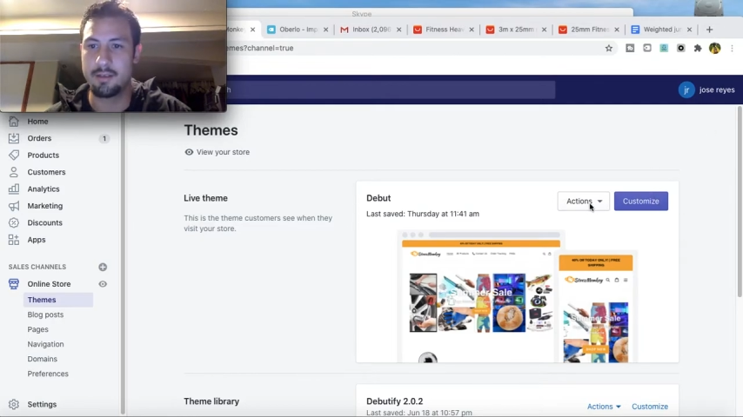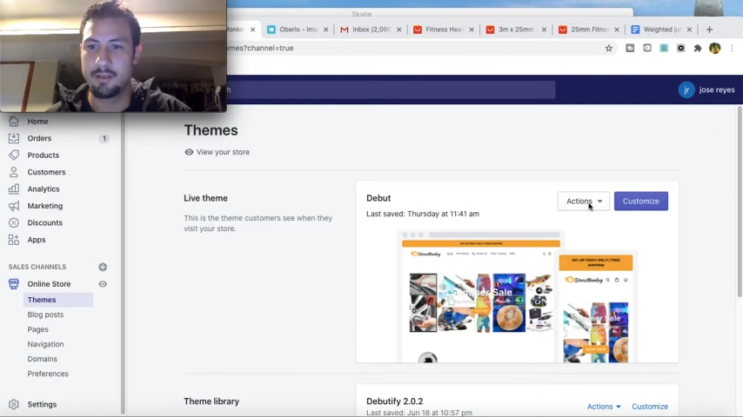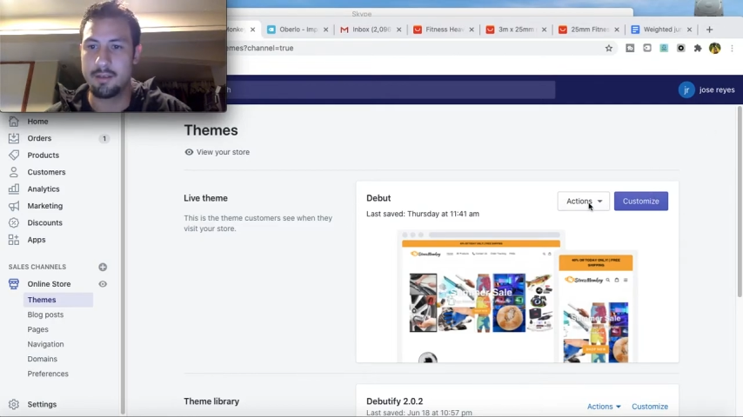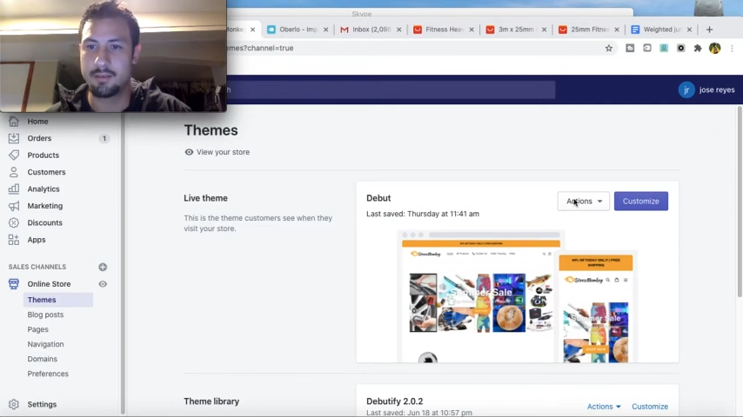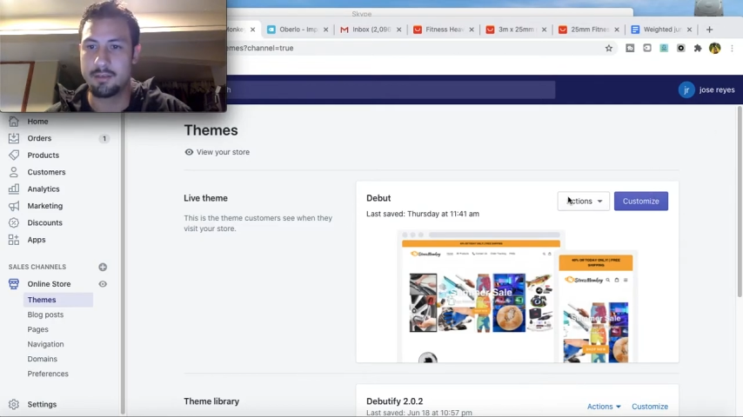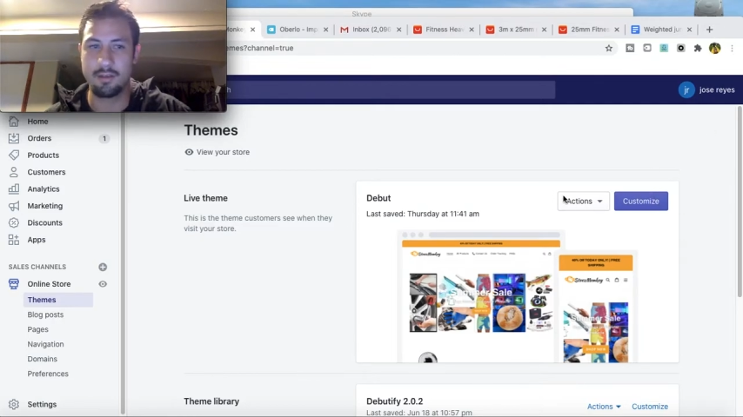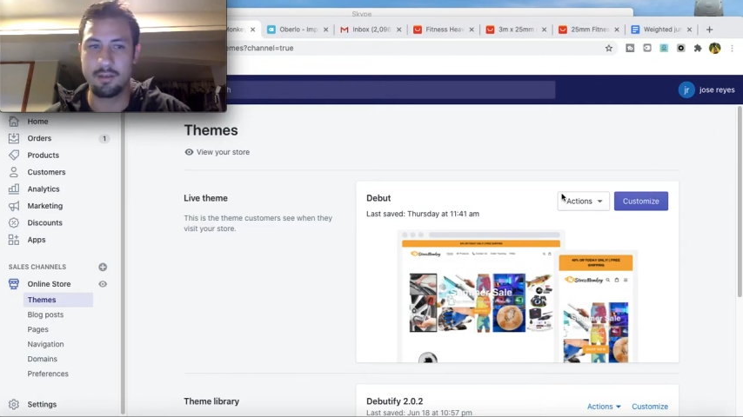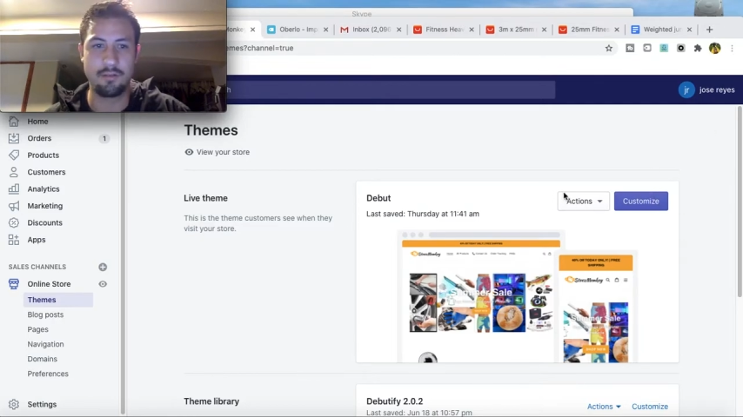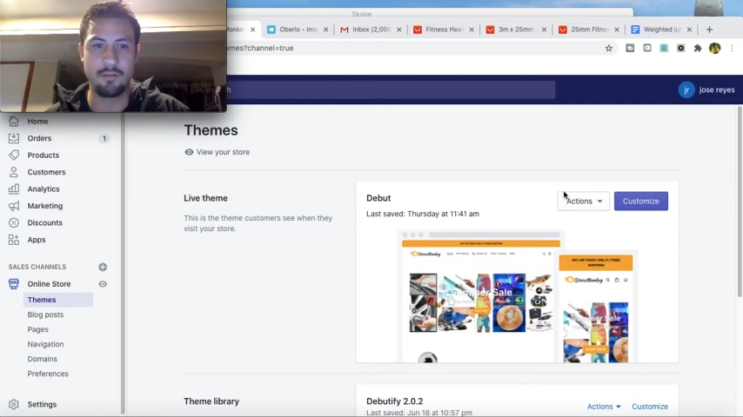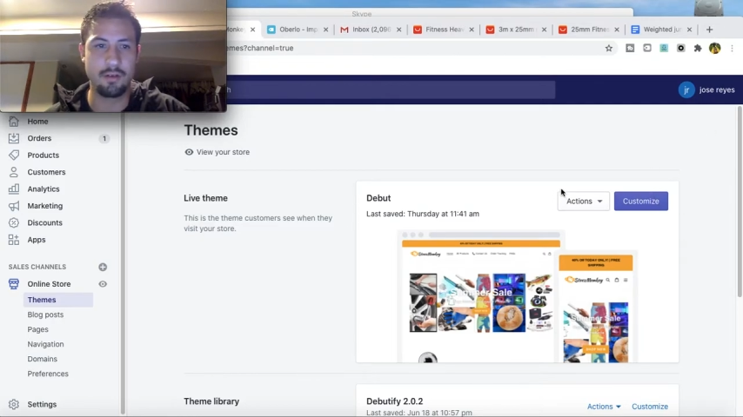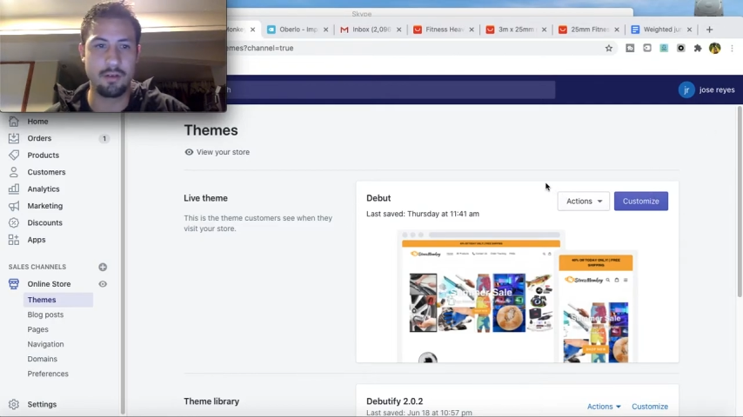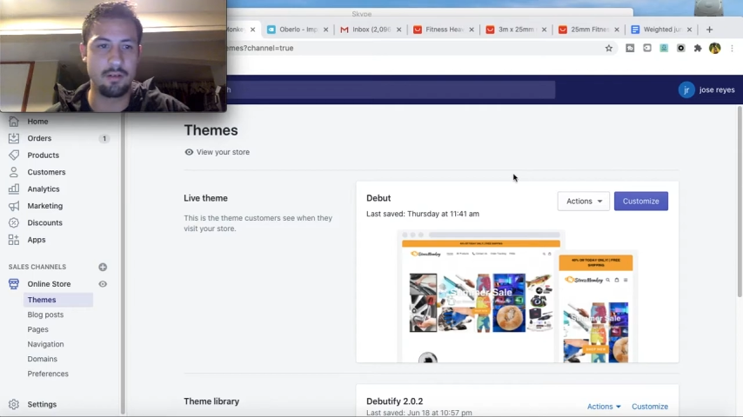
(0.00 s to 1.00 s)
So you're going to
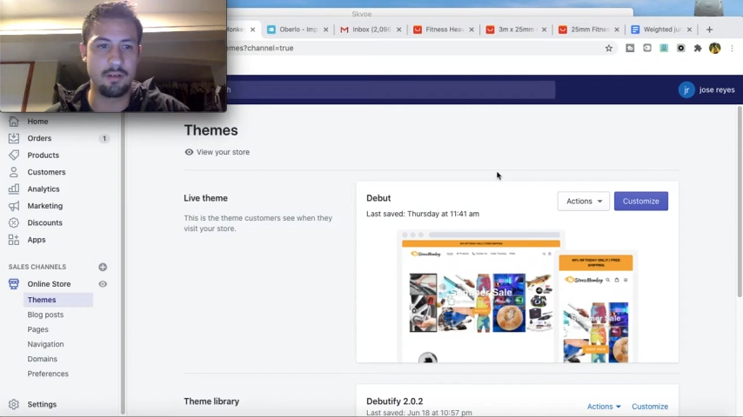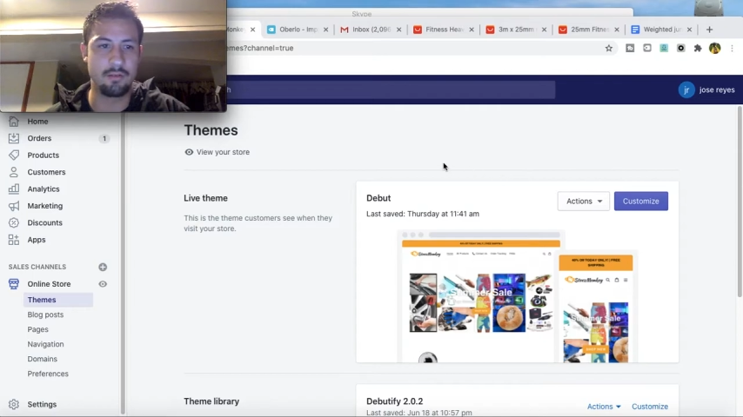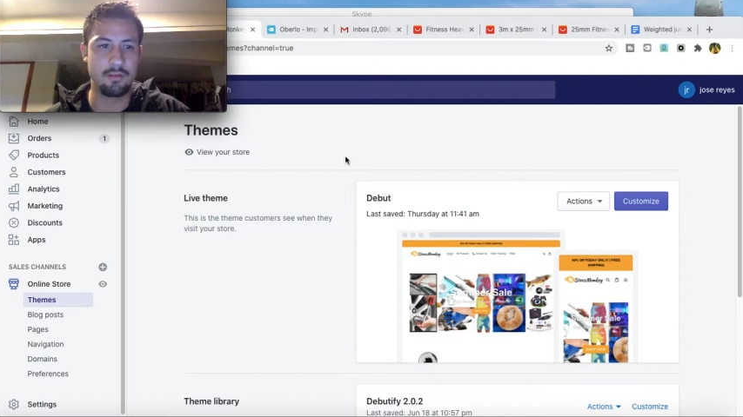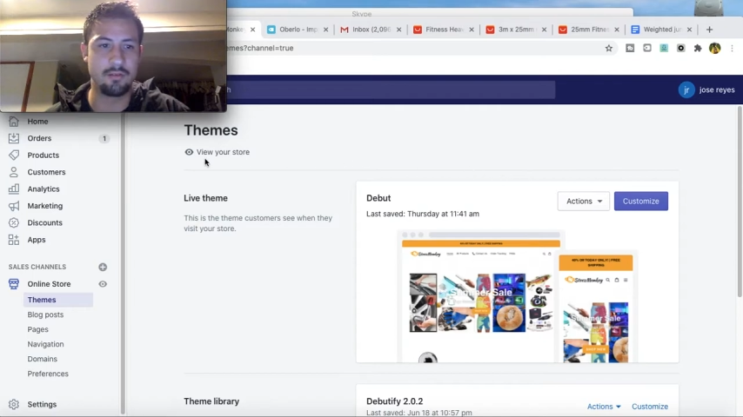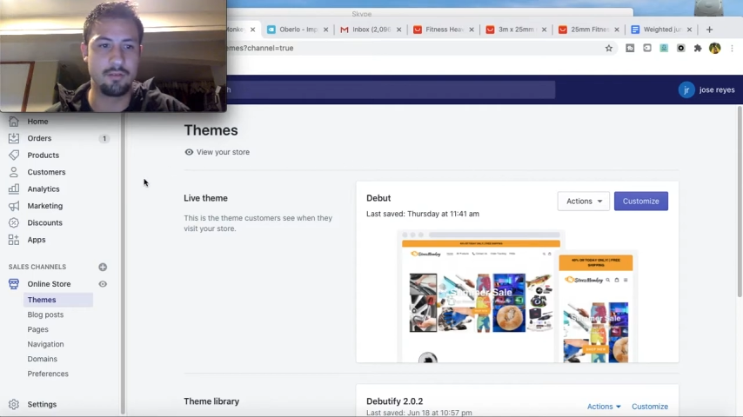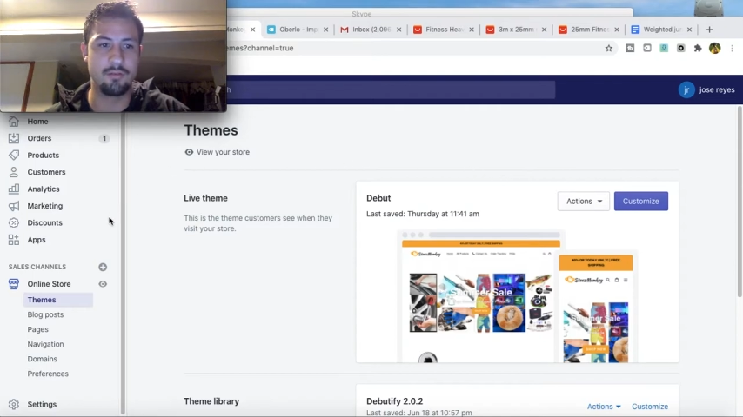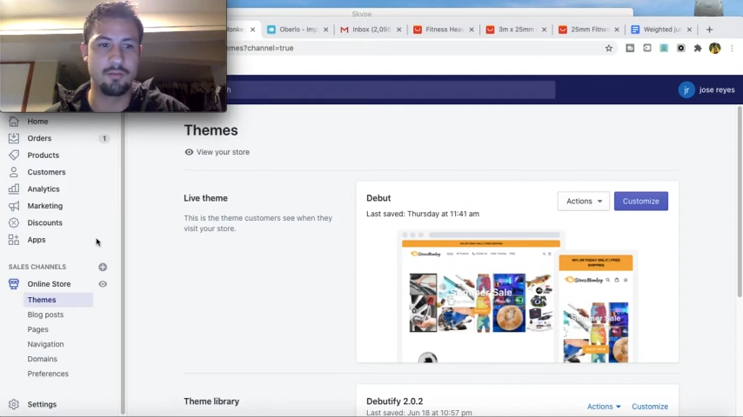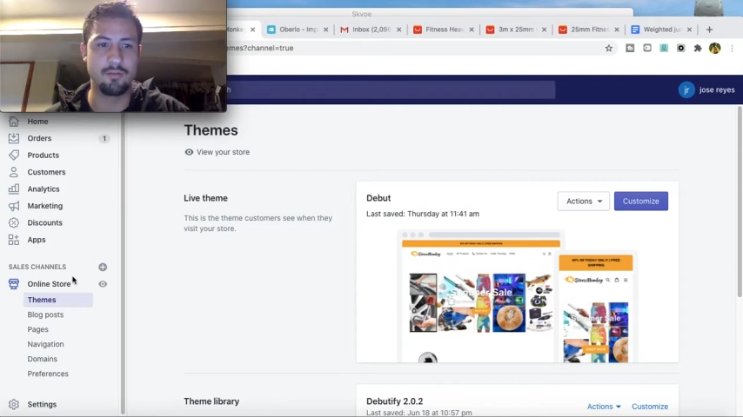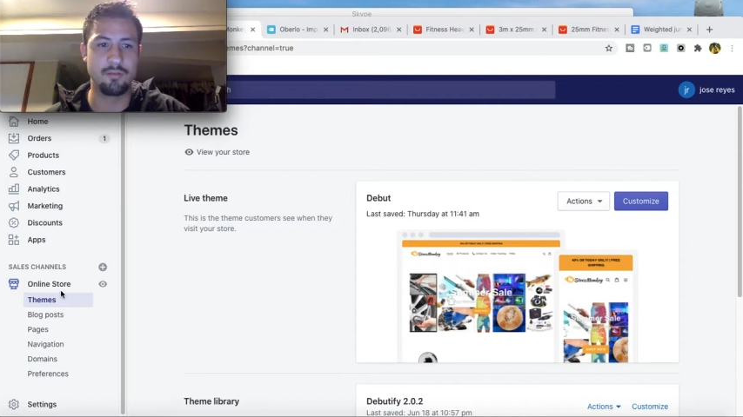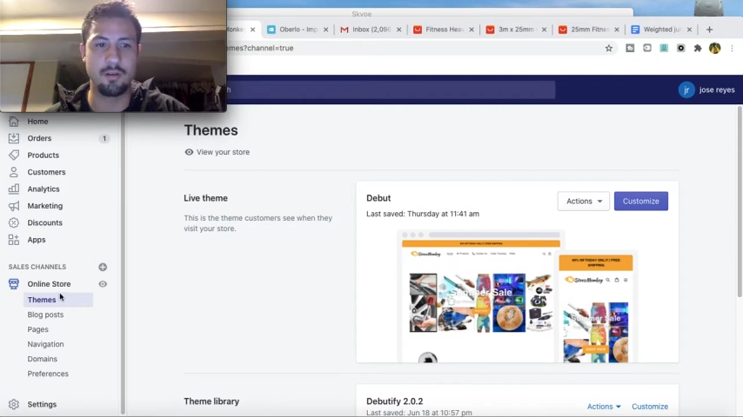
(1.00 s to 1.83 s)
want to go to